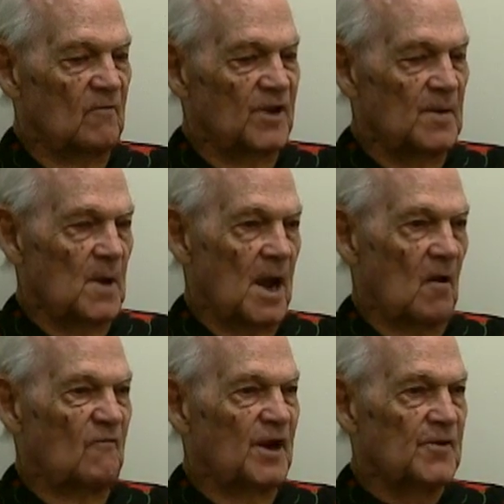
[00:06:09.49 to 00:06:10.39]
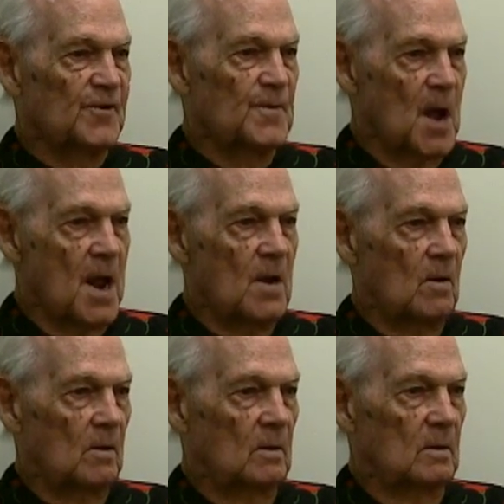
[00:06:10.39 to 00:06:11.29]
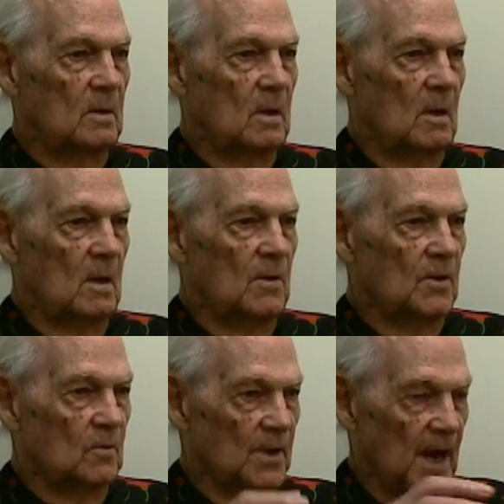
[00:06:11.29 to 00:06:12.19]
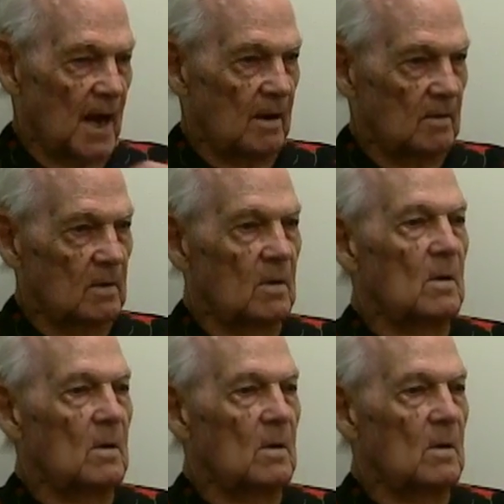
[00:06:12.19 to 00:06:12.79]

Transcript: V-mail, Victory Mail, that went out.